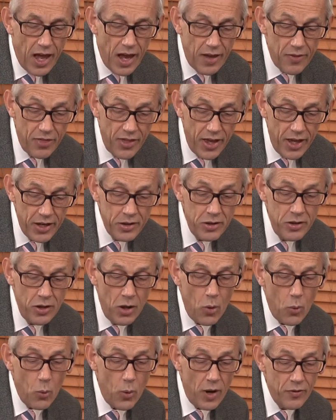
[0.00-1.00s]
And
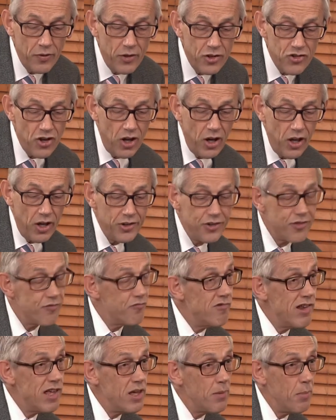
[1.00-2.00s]
then, when the giant re